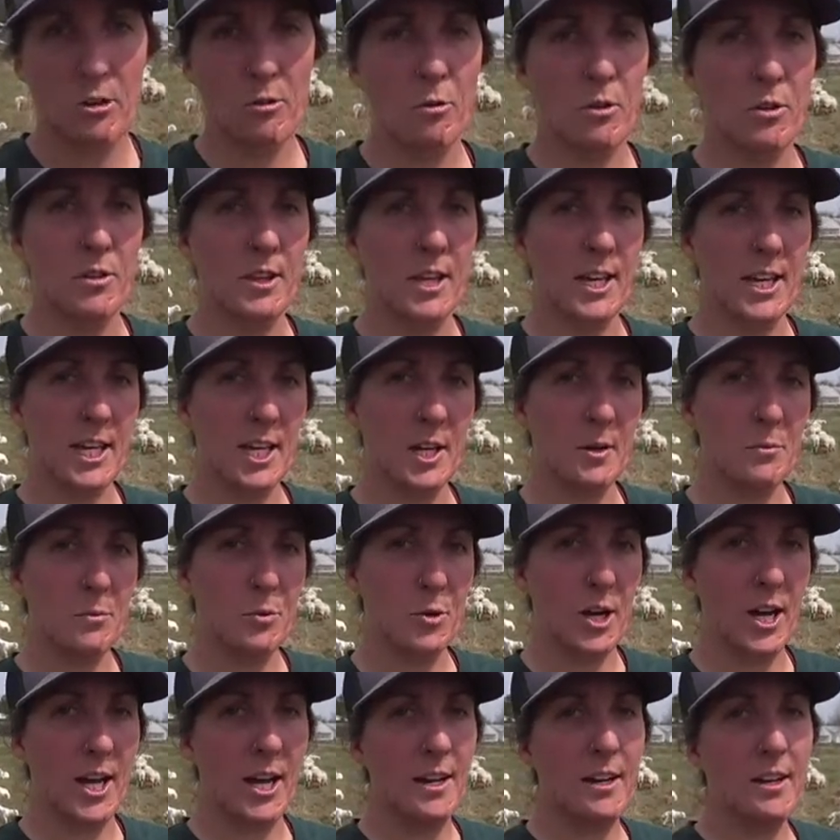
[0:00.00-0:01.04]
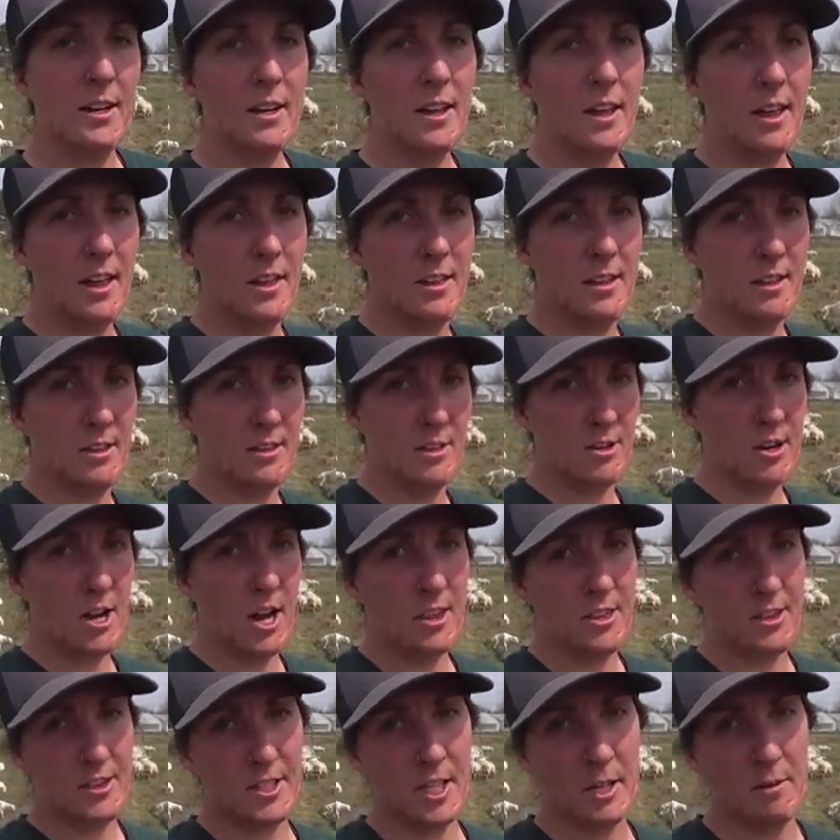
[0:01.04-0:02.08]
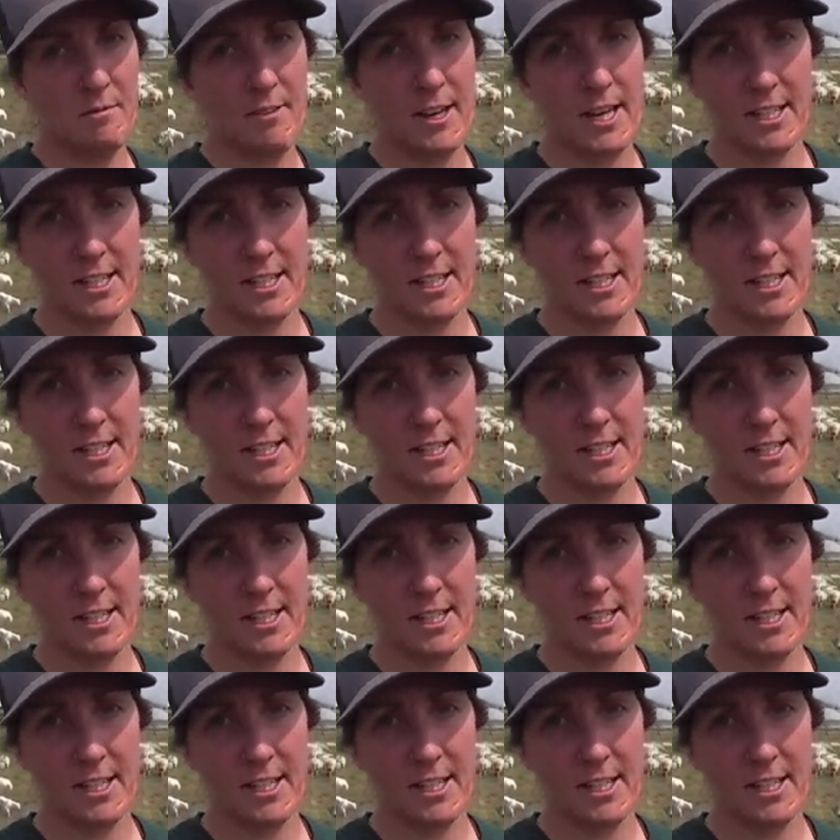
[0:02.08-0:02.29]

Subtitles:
when they get bred, and then they're on the same